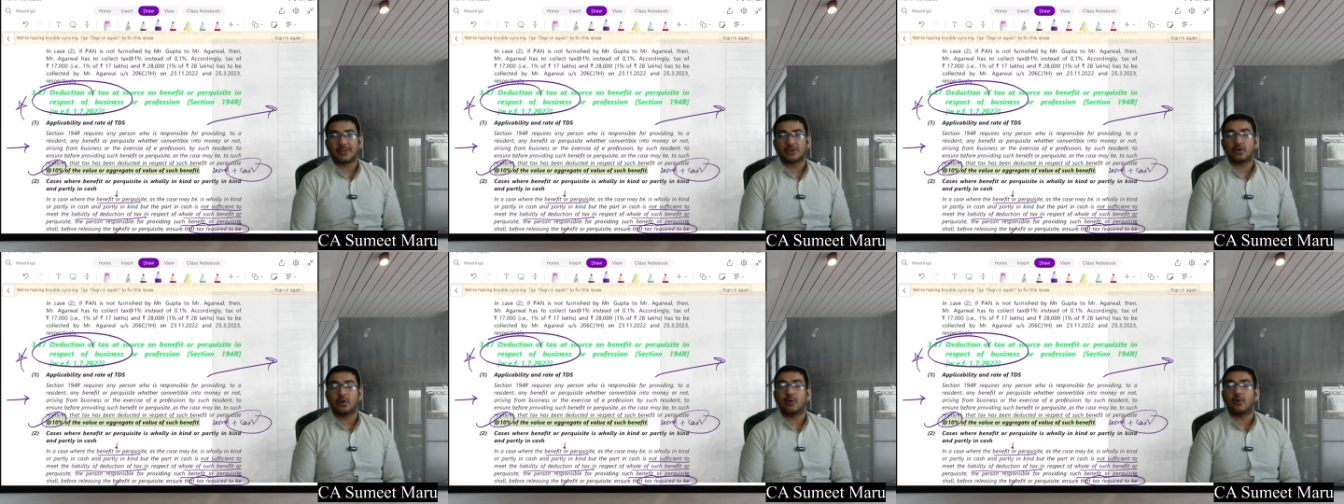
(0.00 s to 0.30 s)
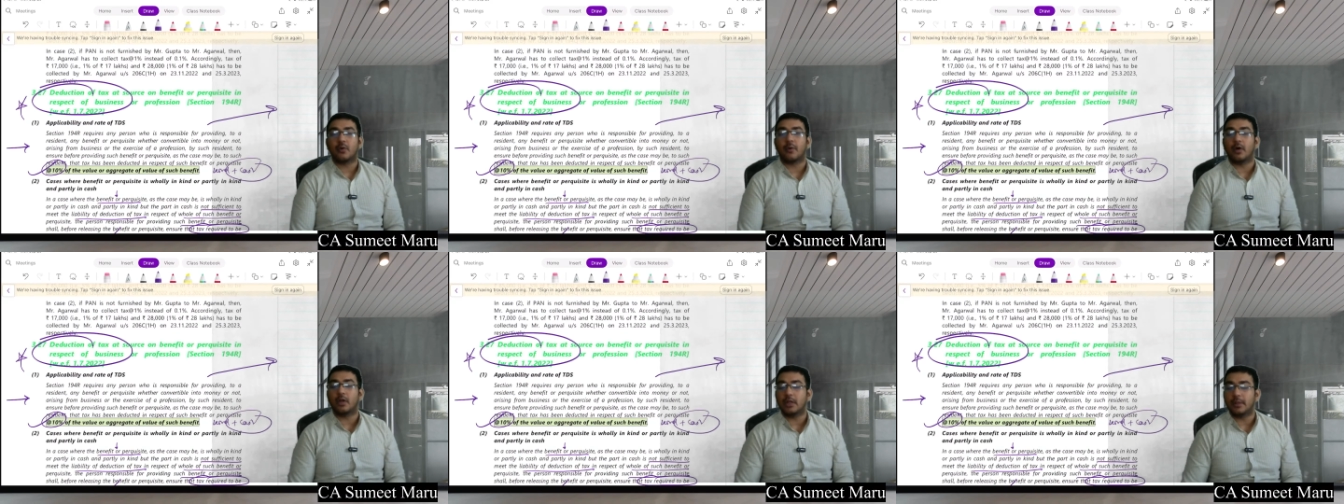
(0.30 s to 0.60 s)
So
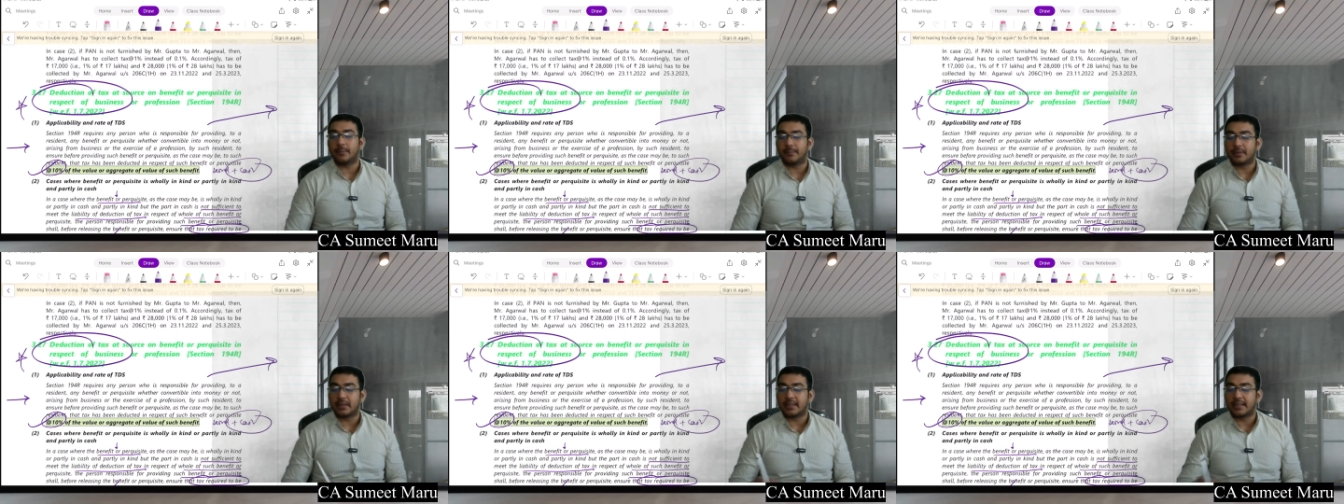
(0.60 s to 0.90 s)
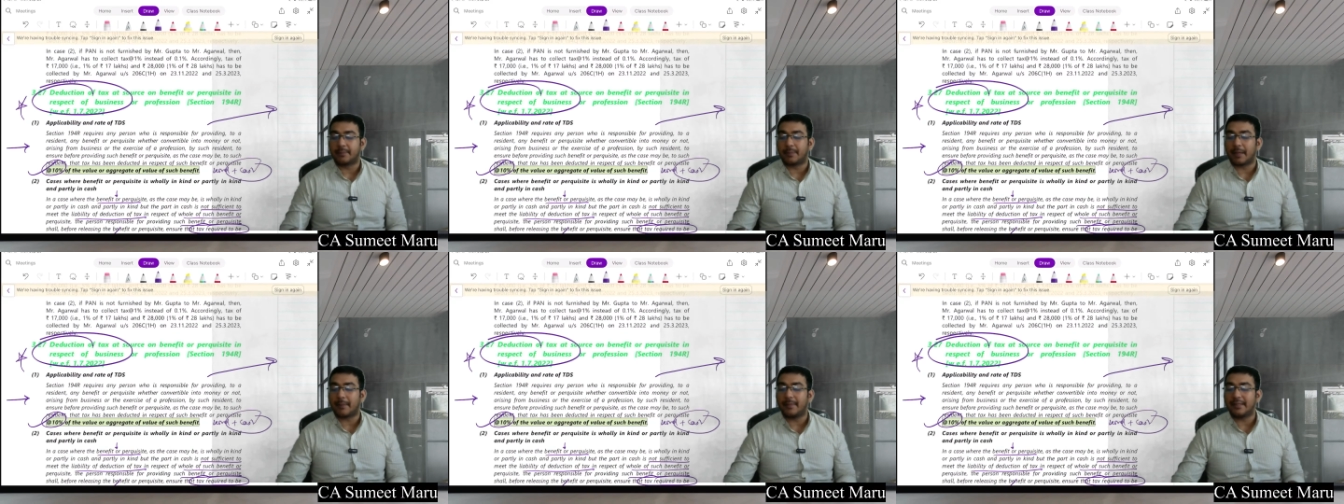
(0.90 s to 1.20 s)
all the
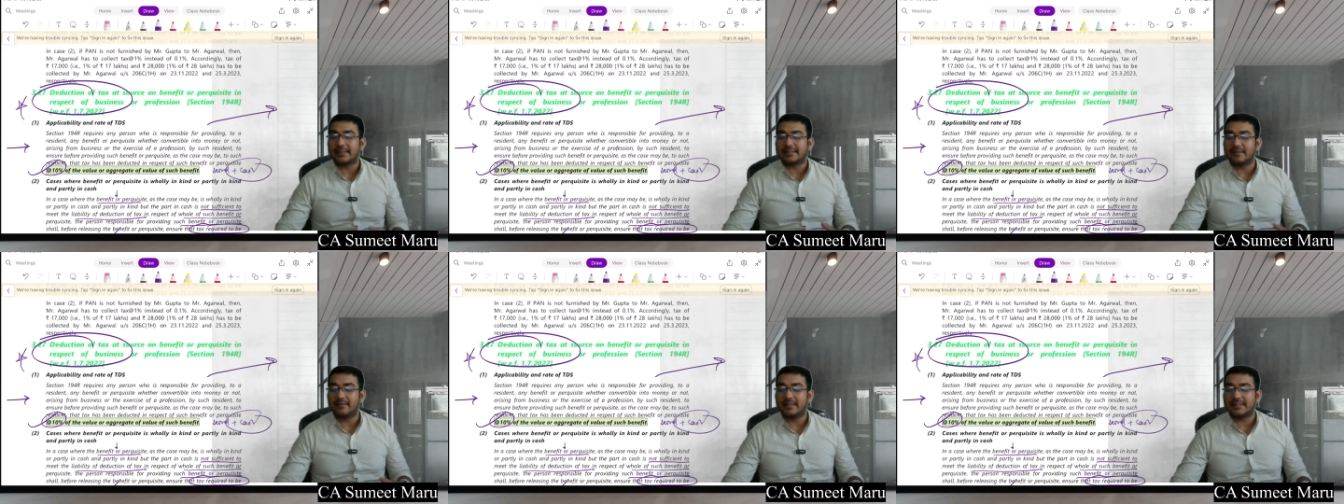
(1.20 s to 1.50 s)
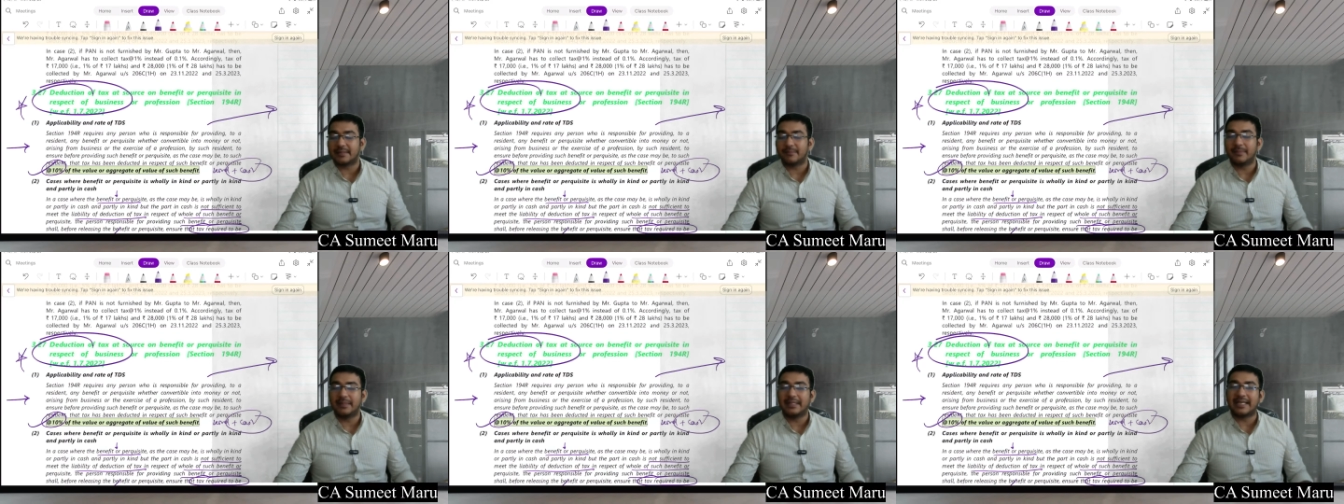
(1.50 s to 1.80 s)
departments will
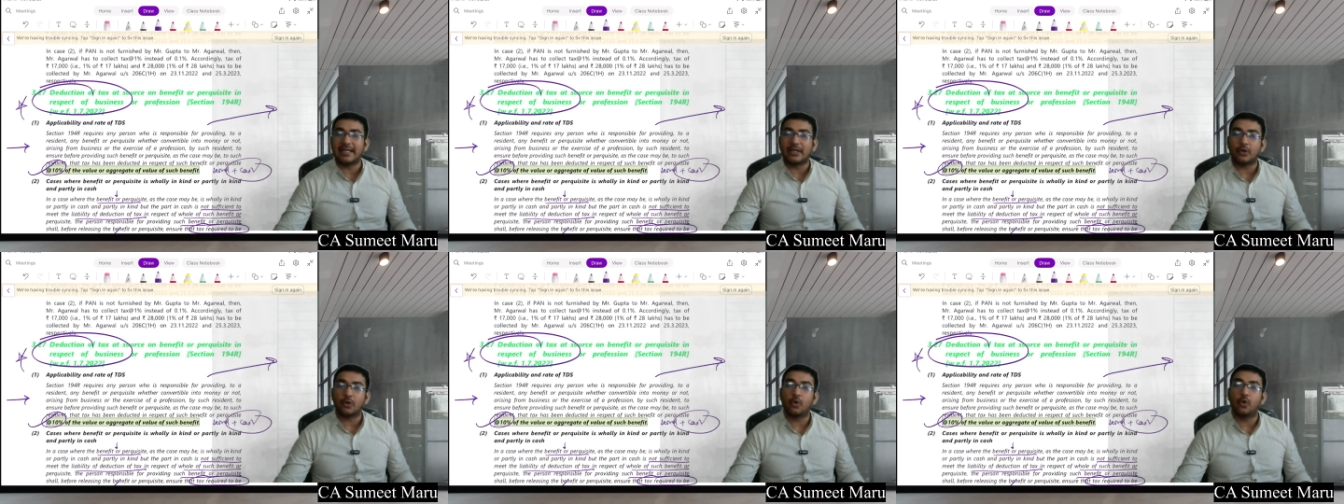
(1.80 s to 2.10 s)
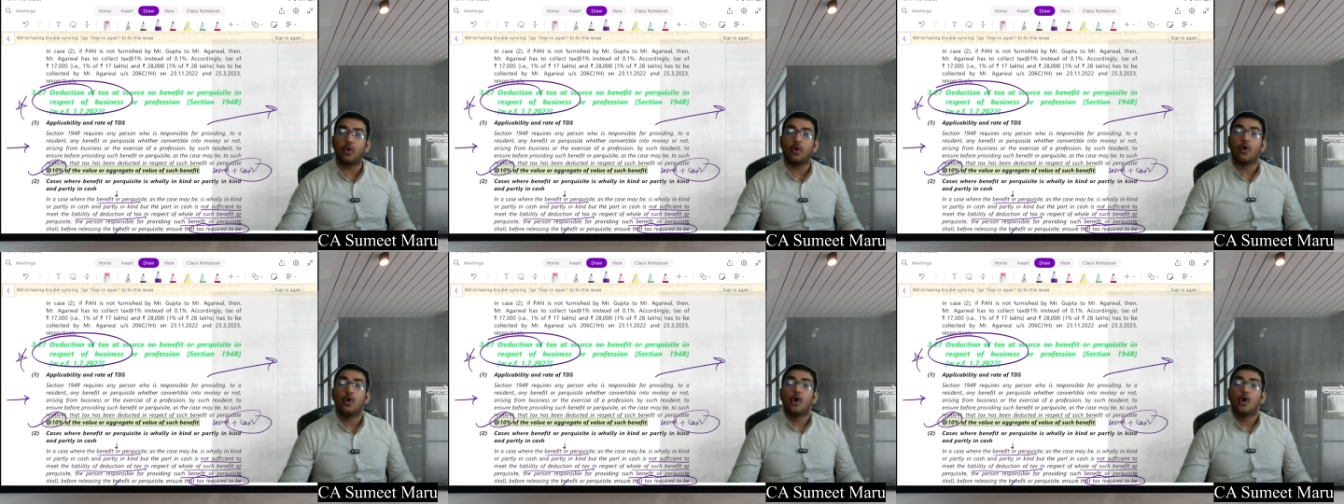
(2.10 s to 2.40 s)
simply get to
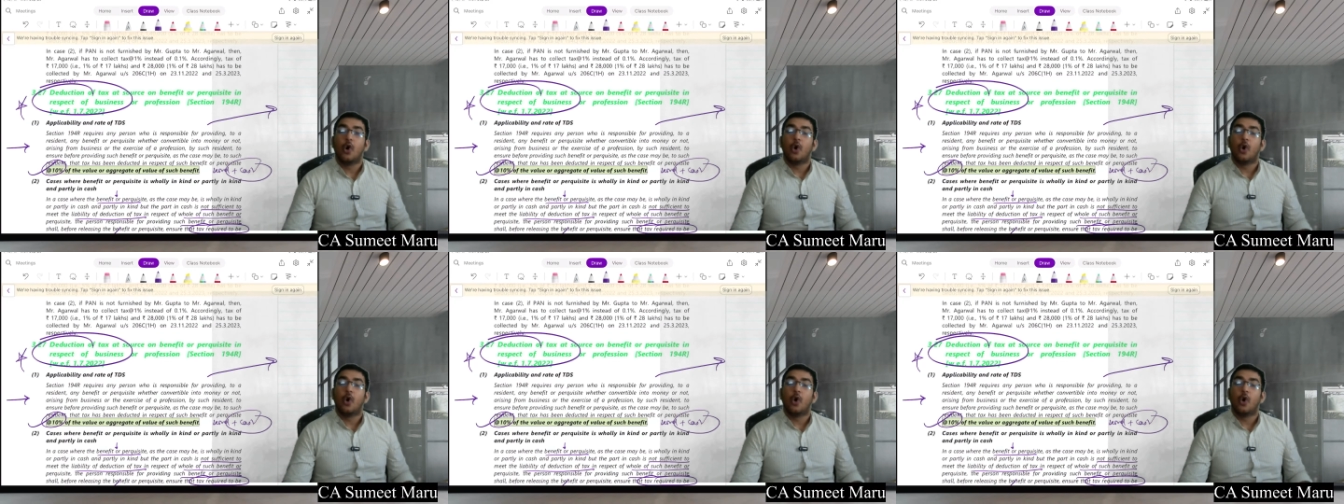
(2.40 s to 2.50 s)
know